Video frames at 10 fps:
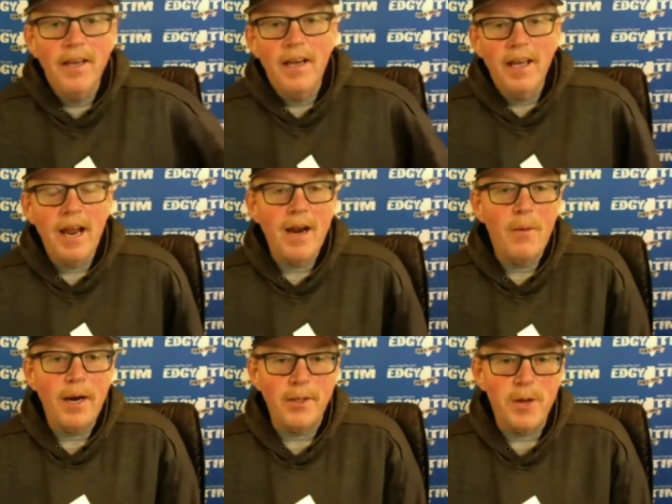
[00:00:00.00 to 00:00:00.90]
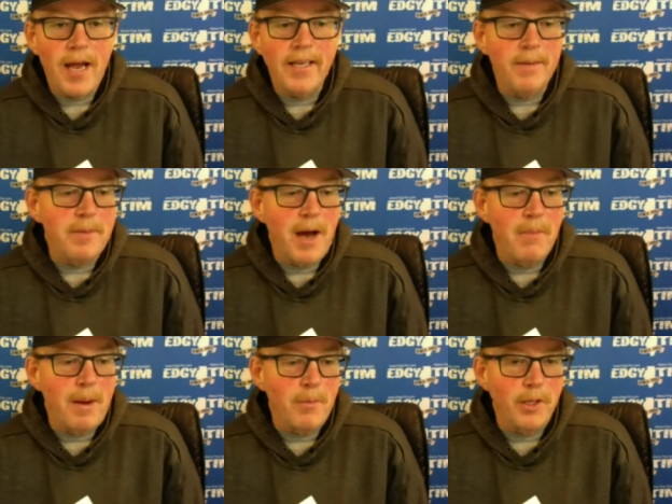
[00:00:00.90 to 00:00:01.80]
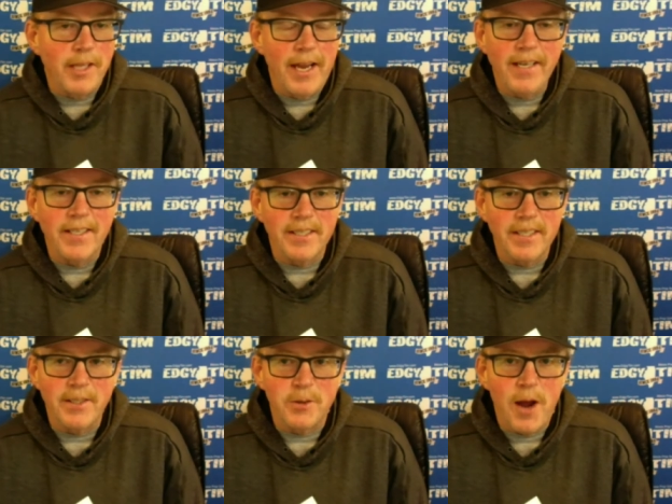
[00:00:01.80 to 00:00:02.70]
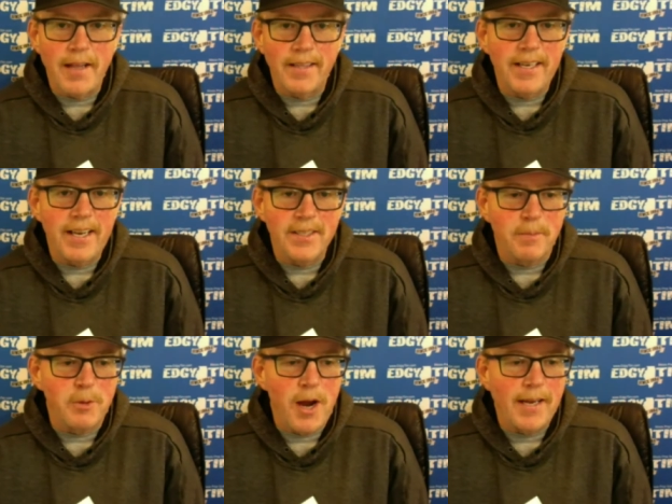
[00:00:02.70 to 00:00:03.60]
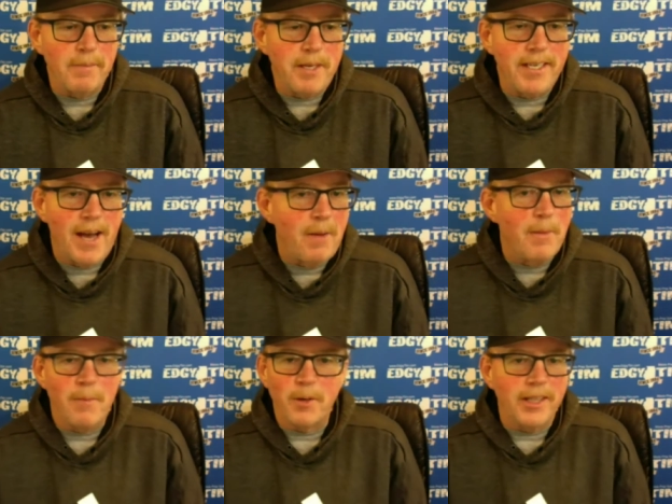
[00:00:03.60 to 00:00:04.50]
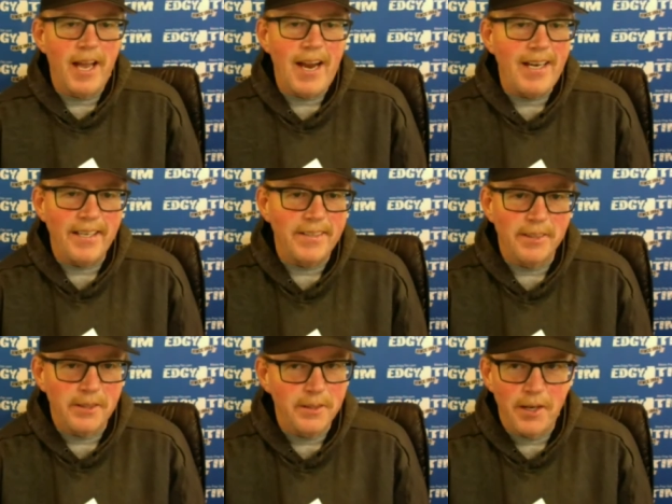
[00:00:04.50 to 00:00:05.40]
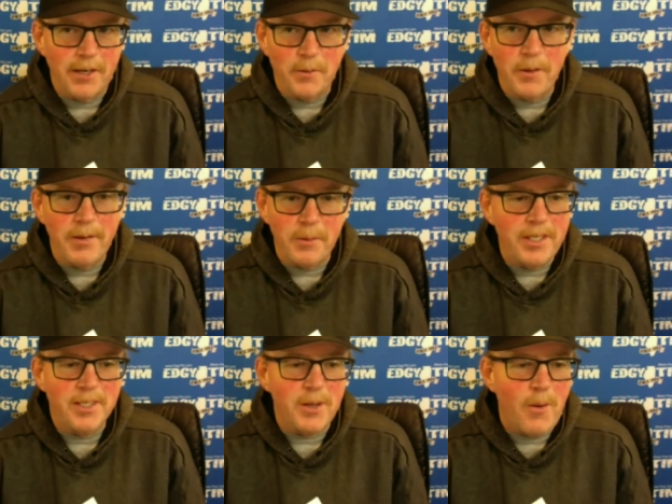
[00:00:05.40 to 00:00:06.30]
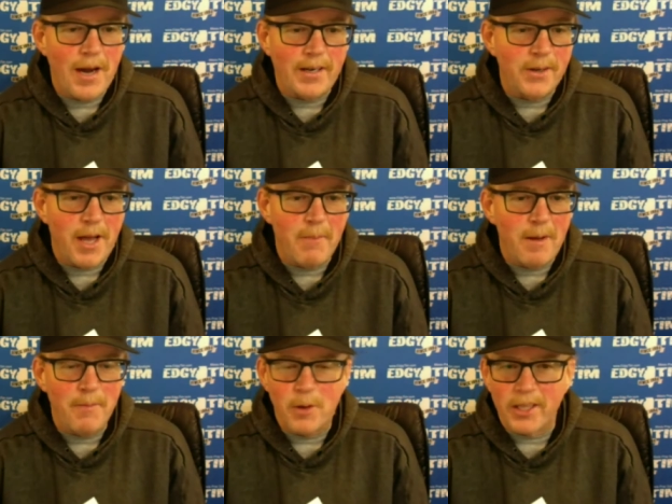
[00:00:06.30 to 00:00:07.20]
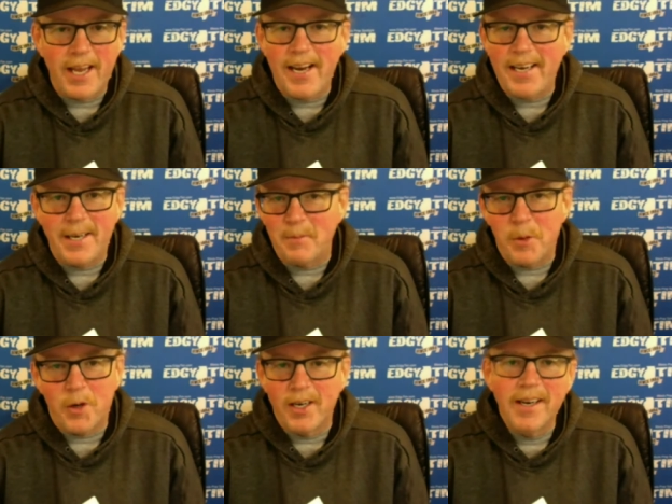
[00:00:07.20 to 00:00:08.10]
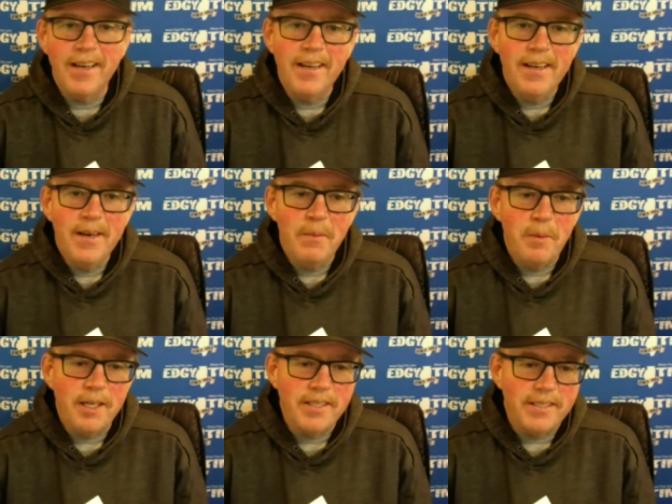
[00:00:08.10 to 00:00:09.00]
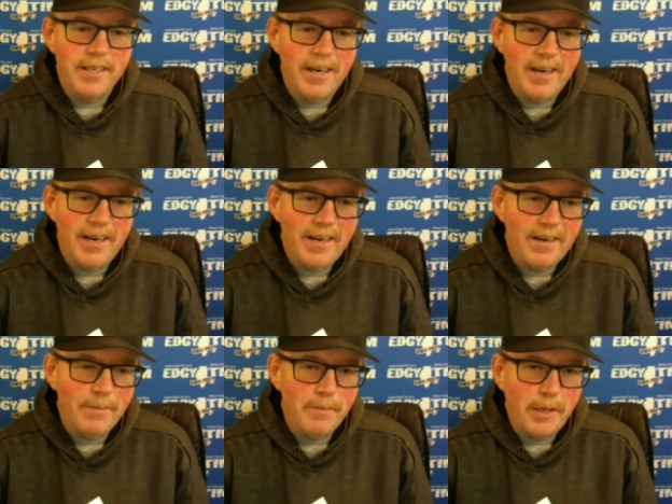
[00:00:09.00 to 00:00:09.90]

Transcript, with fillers: And I don't want to drag him down memory lane because he's dra- then he ends up dragging me down memory lane. And look, we, we just don't want to go down memory lane anymore. But uh, my